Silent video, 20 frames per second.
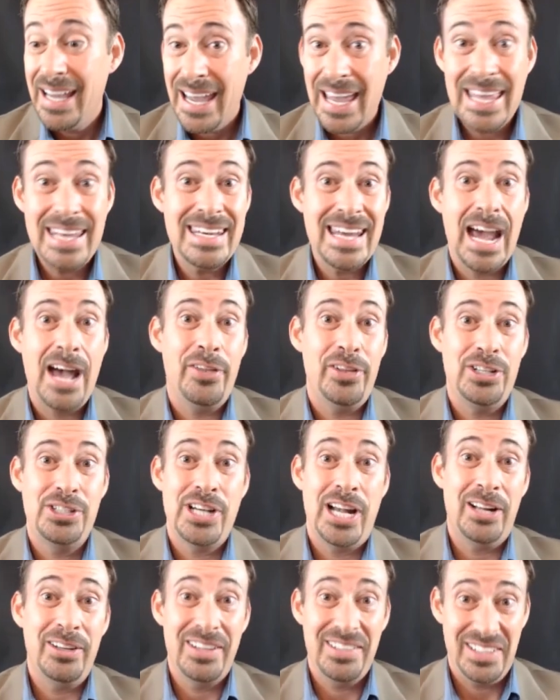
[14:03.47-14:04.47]
and now the
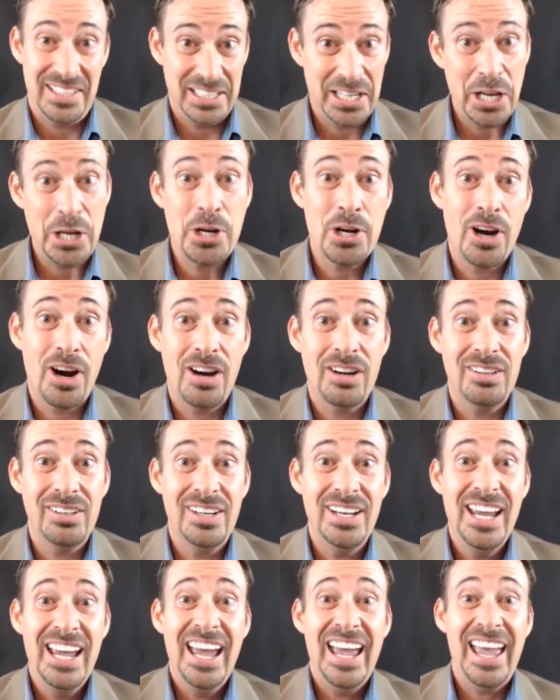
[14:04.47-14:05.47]
child is in
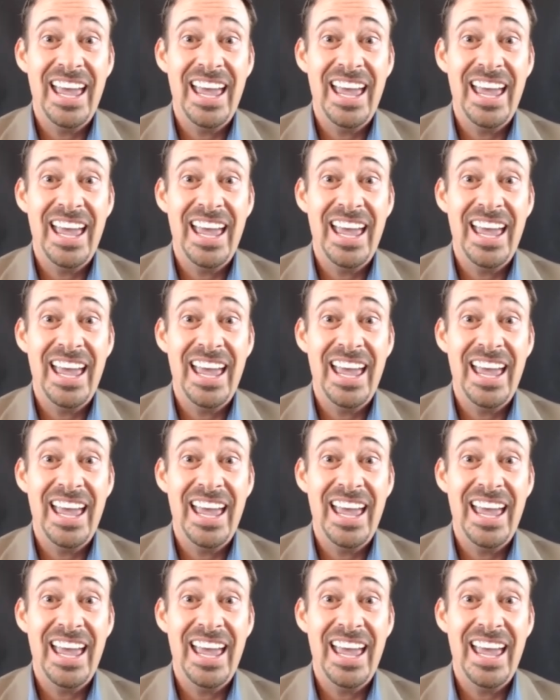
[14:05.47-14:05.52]
kindergarten,